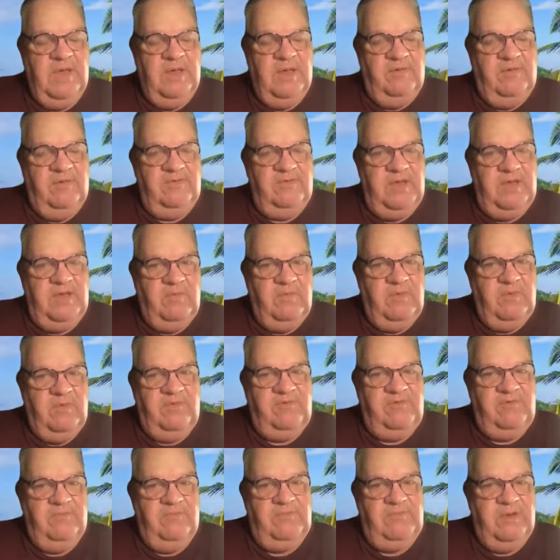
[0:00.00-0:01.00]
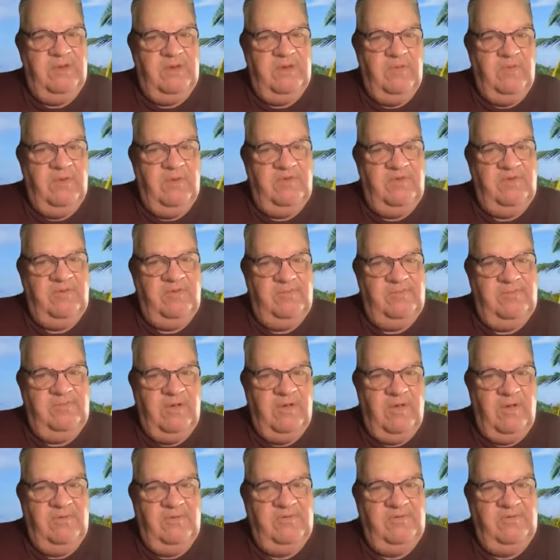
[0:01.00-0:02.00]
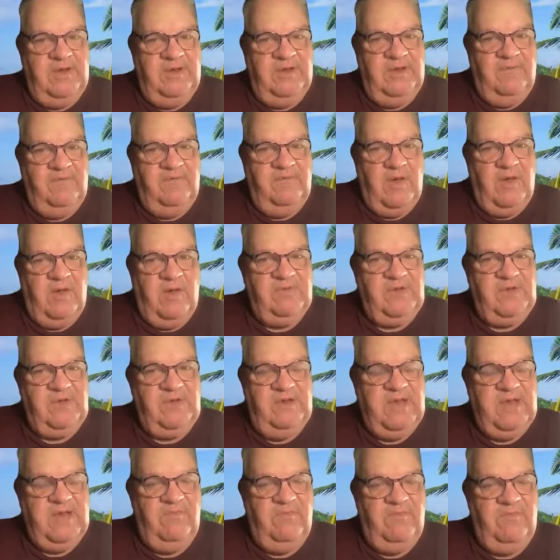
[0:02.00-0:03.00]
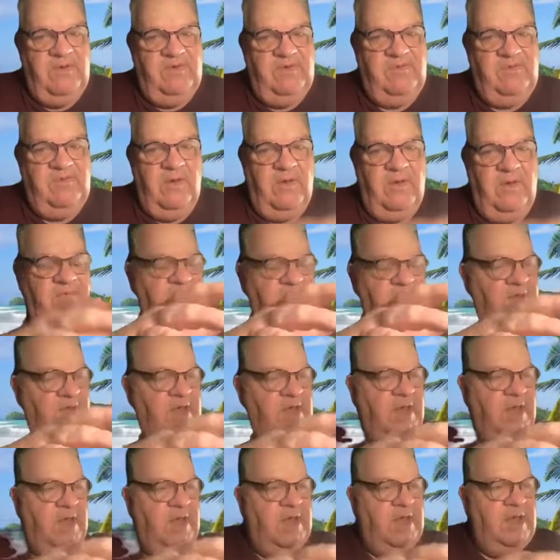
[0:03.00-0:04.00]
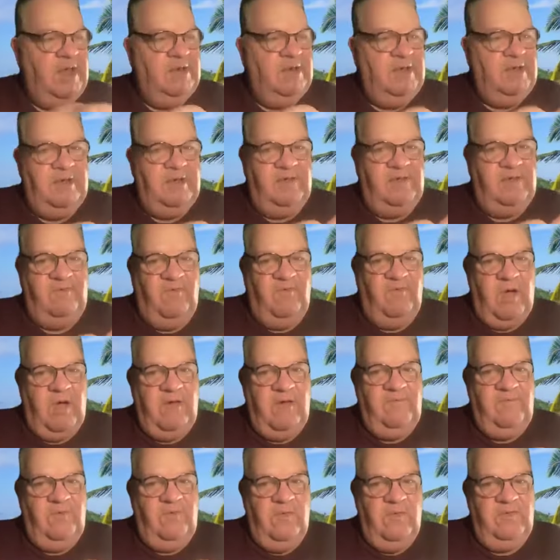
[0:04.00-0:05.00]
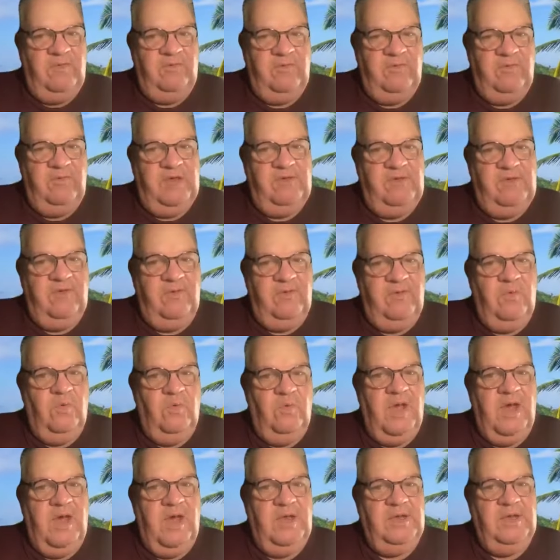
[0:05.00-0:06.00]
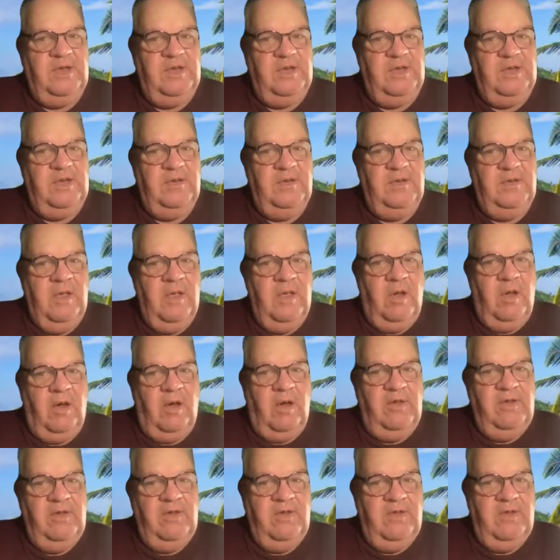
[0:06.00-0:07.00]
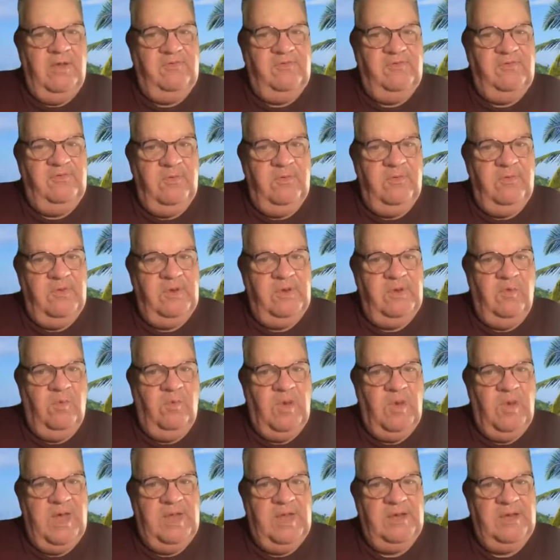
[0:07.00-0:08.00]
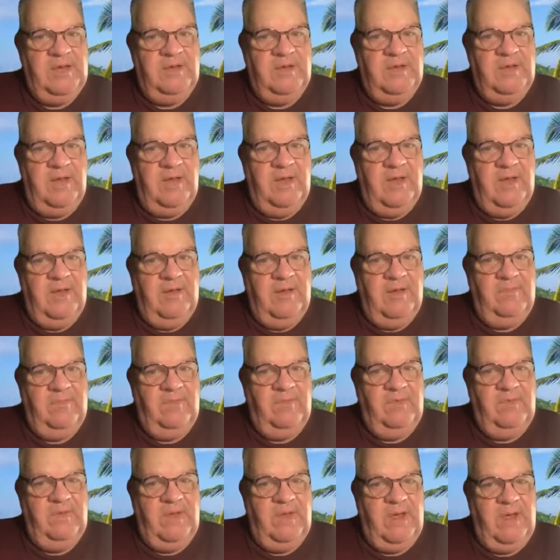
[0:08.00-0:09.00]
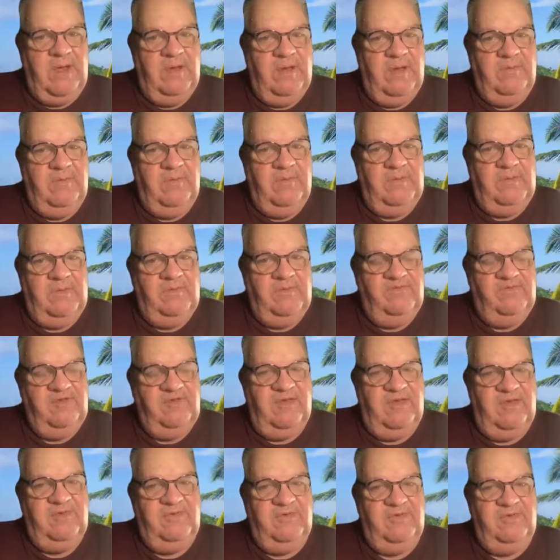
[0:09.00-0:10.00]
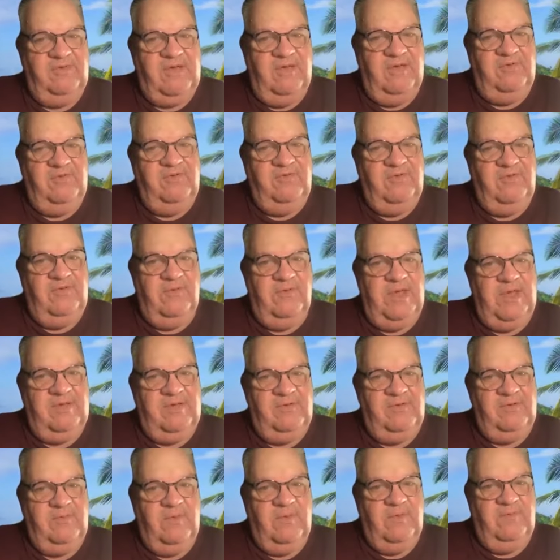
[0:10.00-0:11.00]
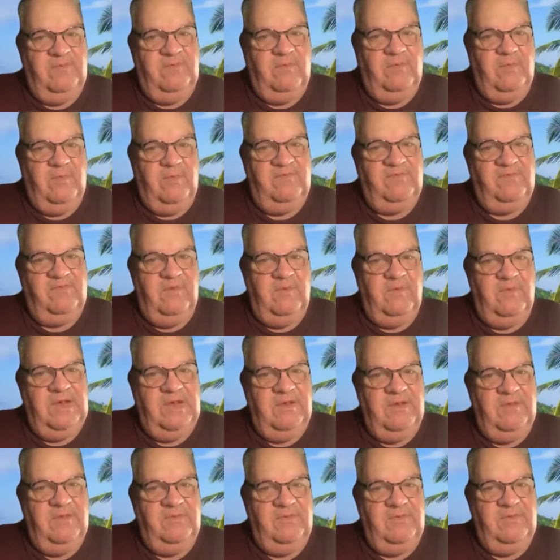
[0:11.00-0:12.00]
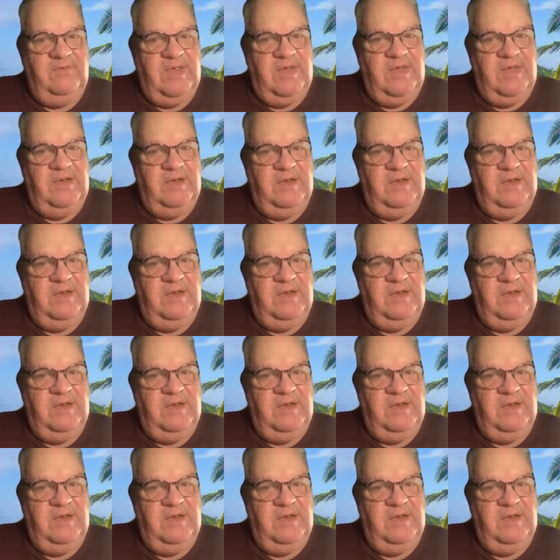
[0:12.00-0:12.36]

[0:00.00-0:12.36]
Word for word: So they worship to the worship songs and the 5 contemporary songs. Wow. And it's 5, 4, 3, 2, 1, and on the 2 and the 1, Jesus does duets with the winners, and